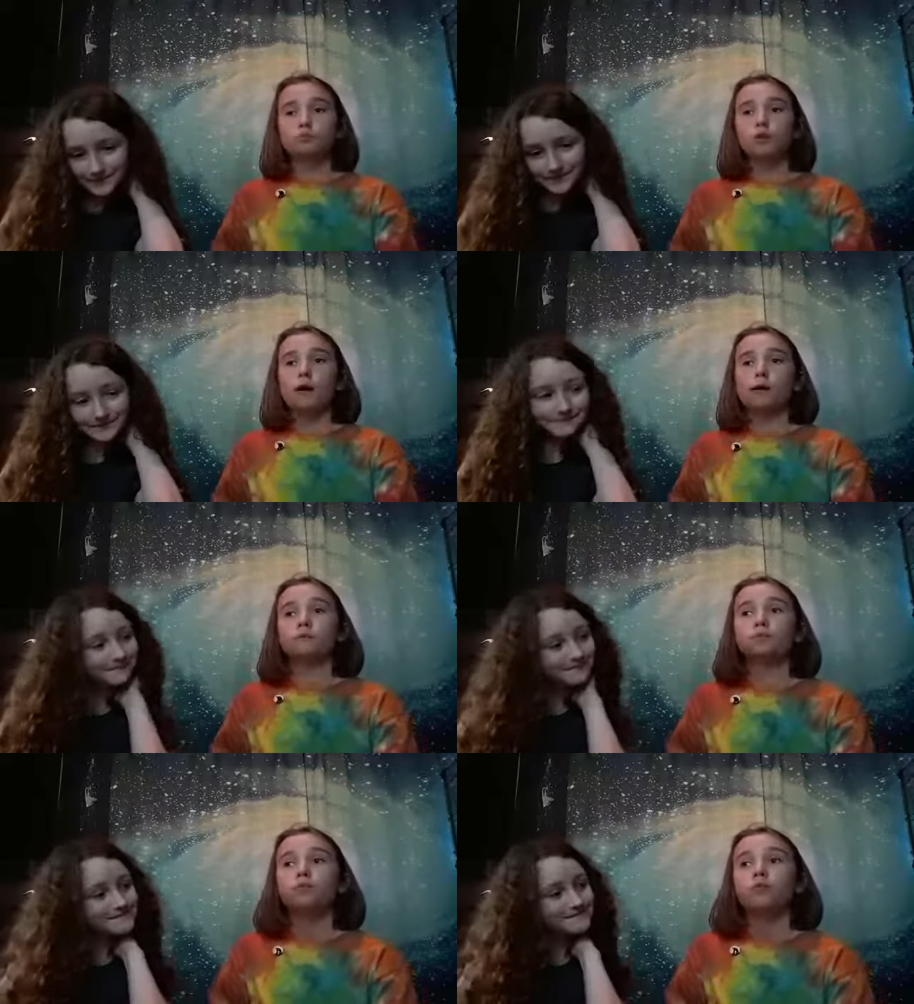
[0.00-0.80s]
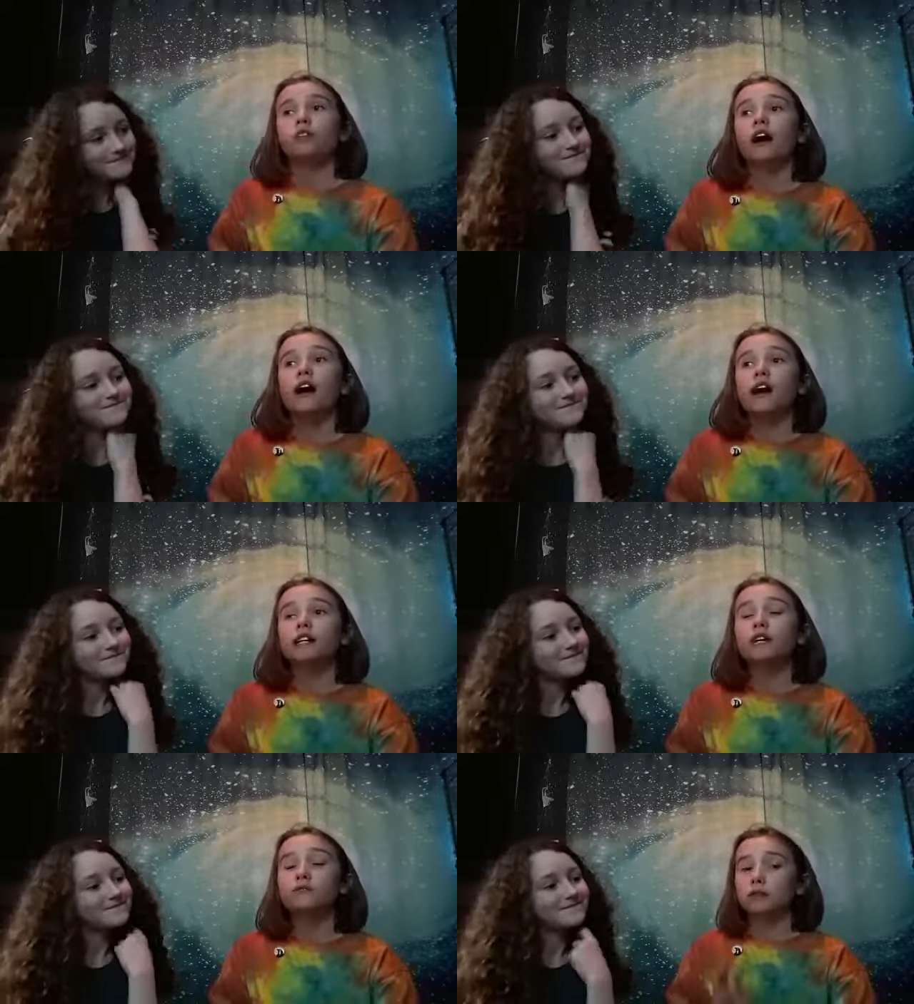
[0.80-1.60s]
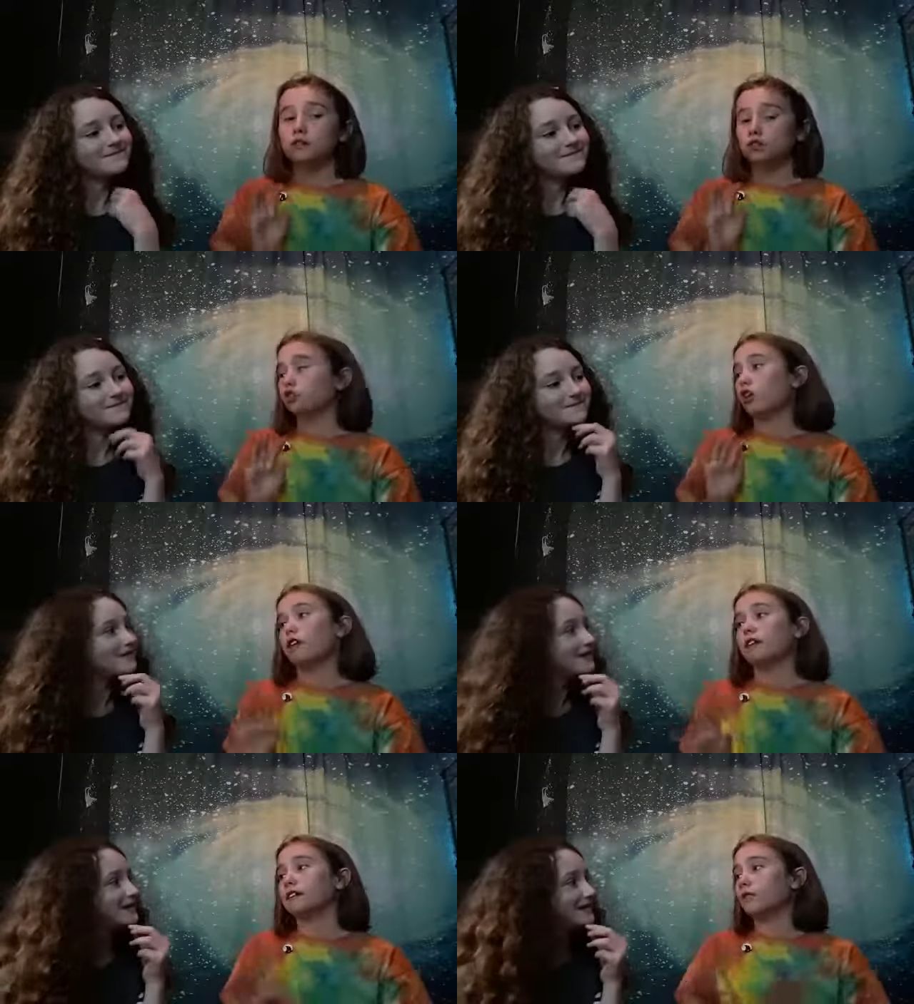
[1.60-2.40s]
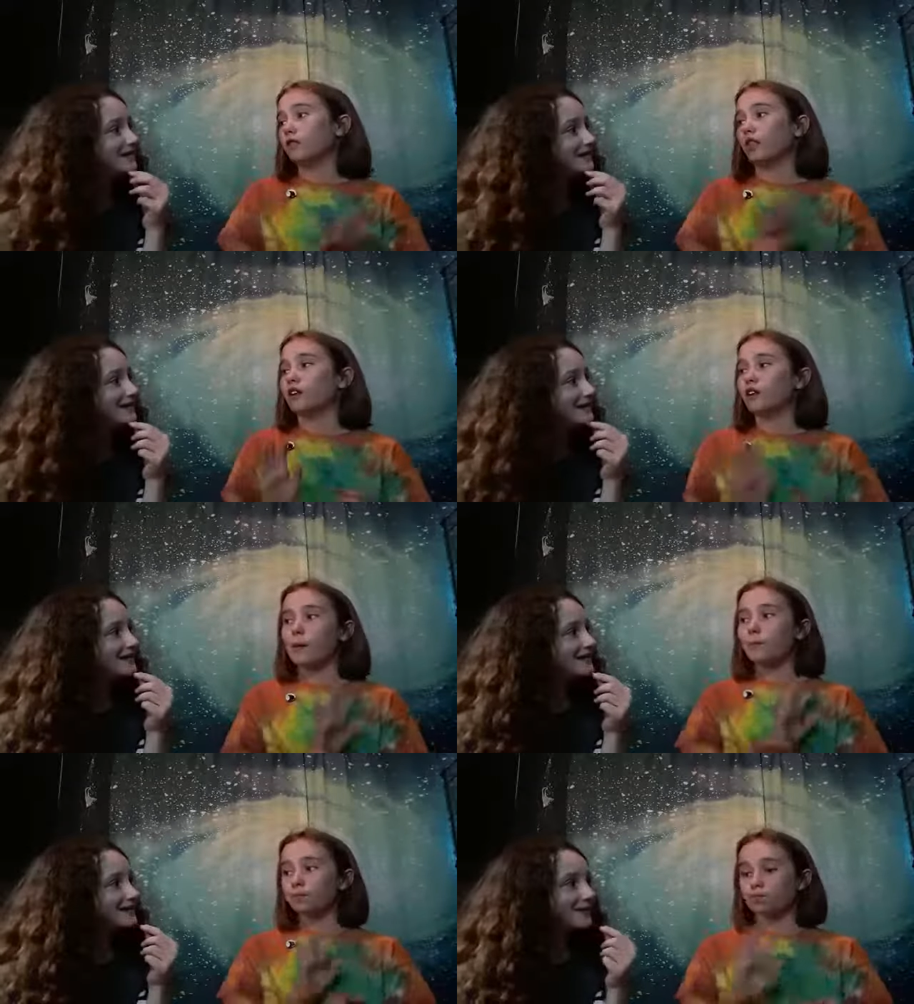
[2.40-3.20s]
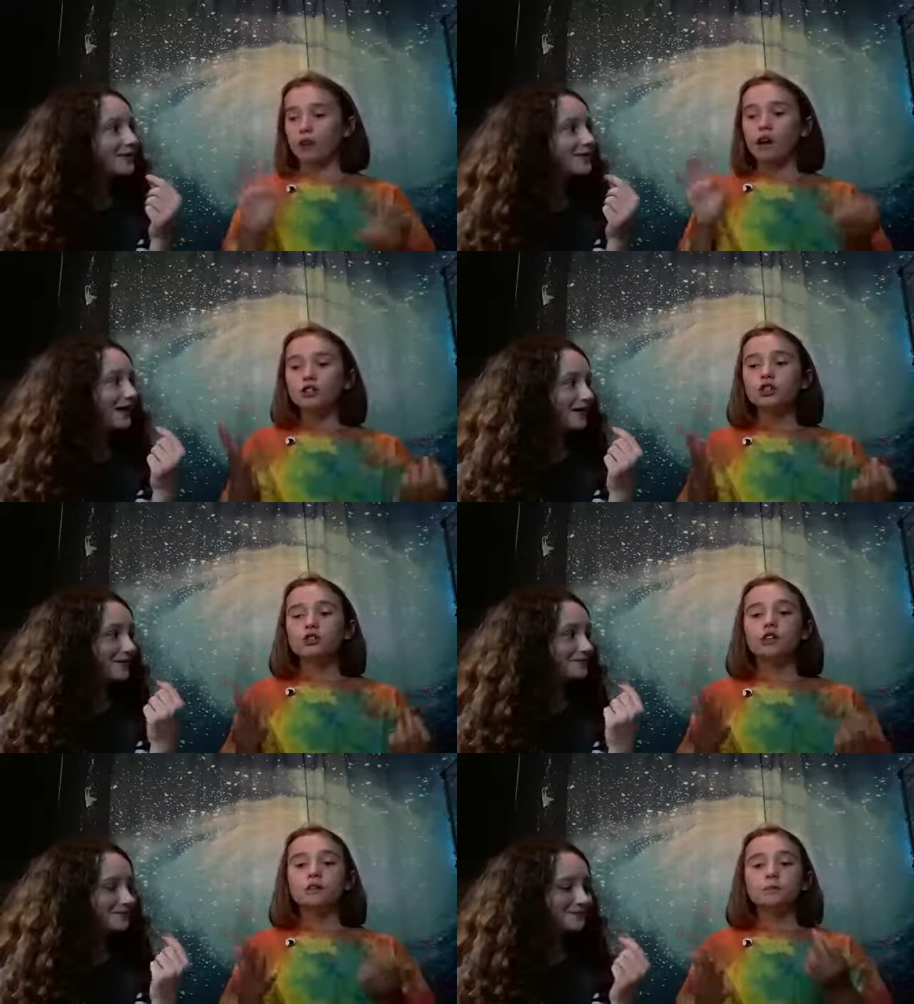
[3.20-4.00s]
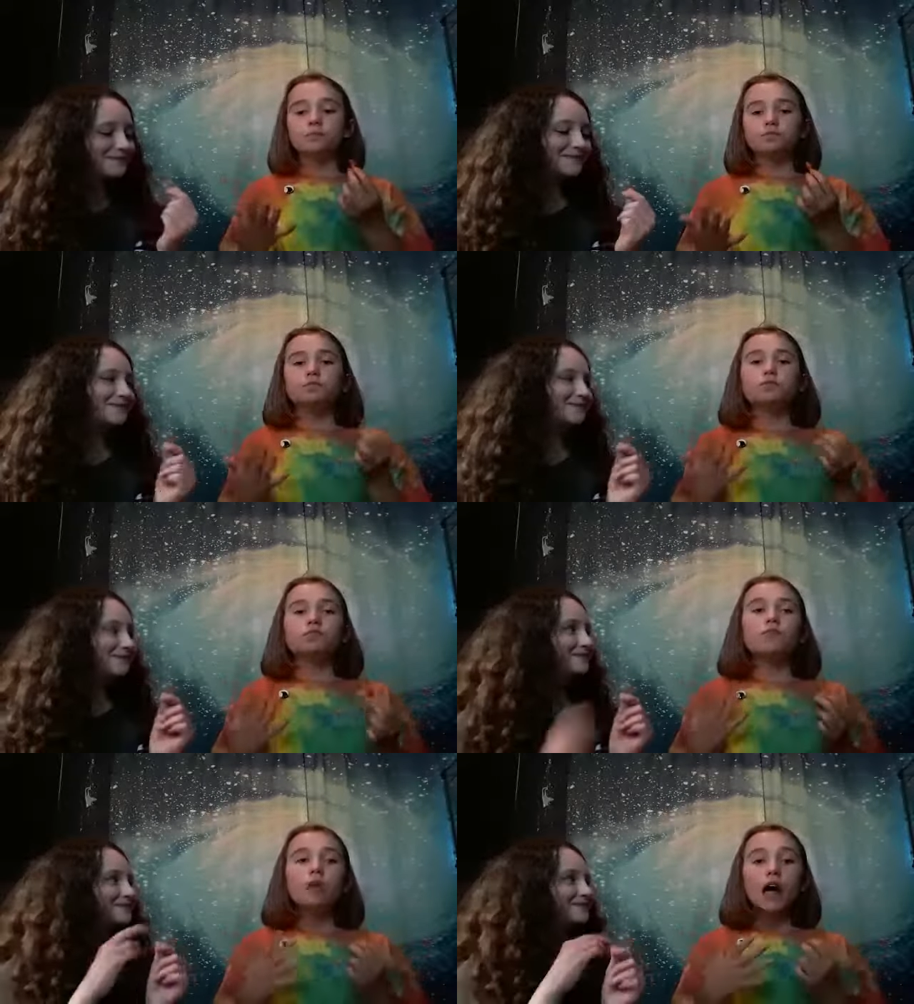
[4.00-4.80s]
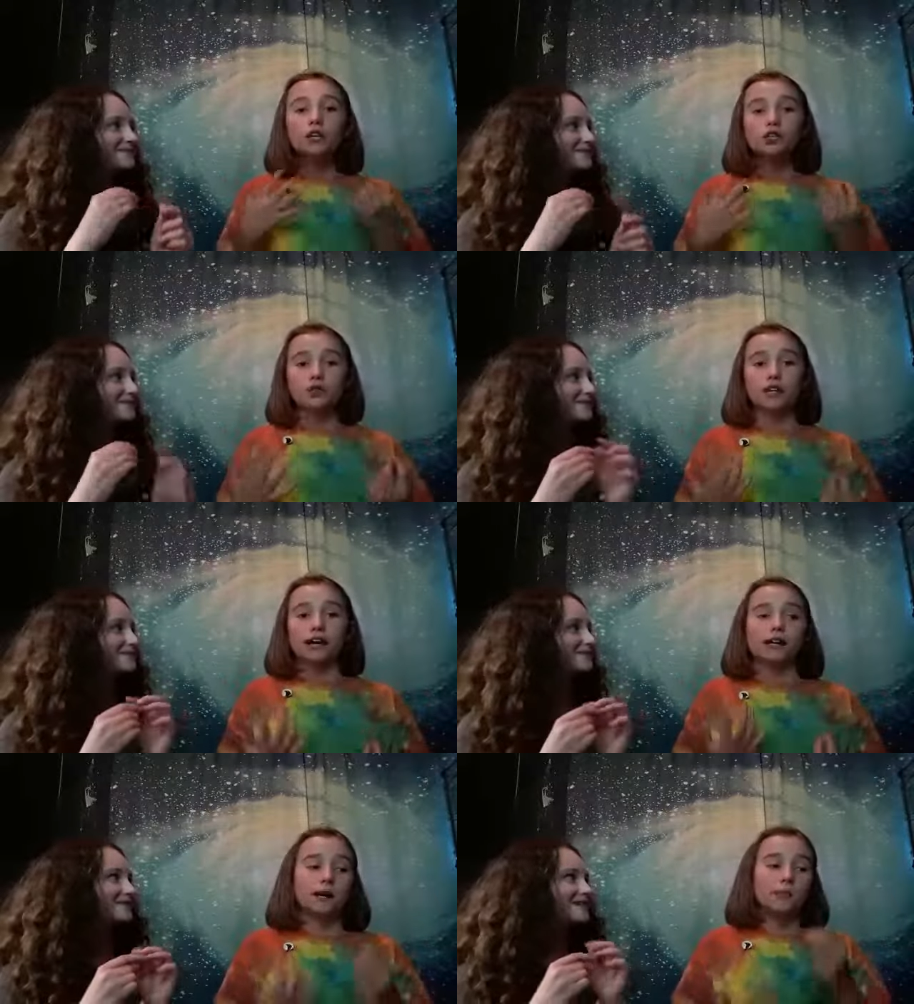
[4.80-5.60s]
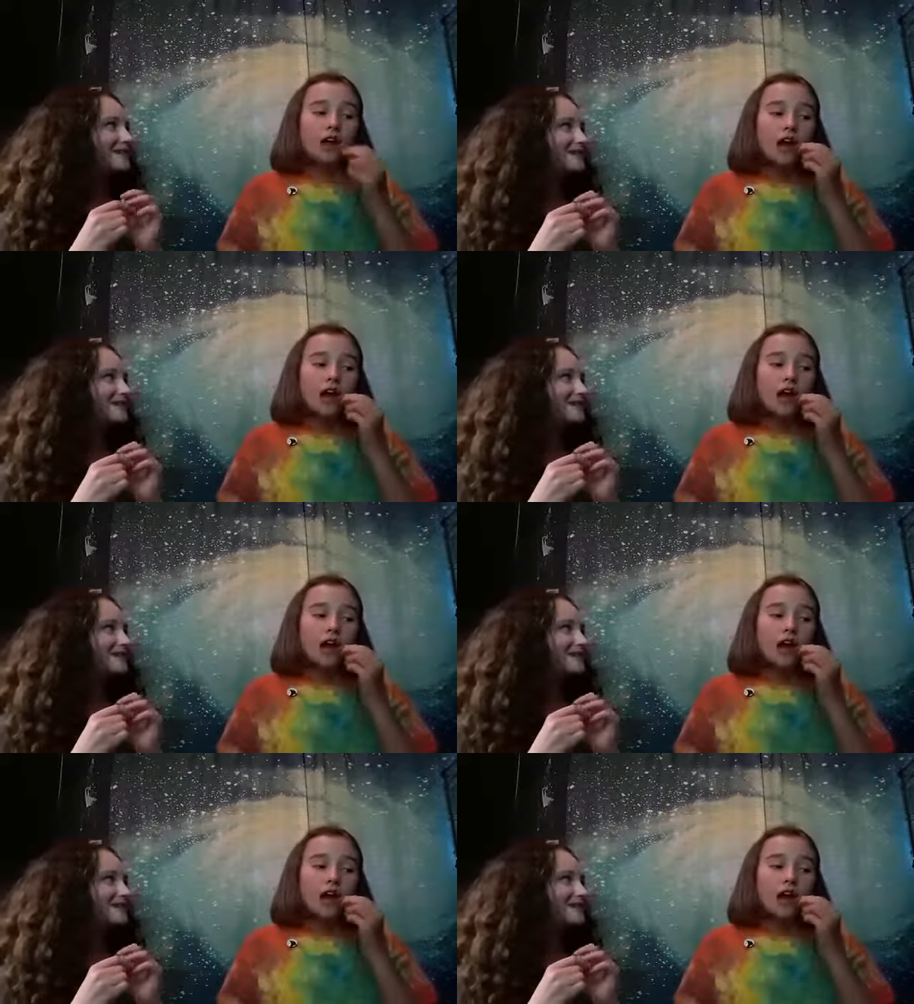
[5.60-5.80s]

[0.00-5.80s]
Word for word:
Speaker 1: Um, I have a metal straw and everything. Like, oh wow. I just like, I just really hate it.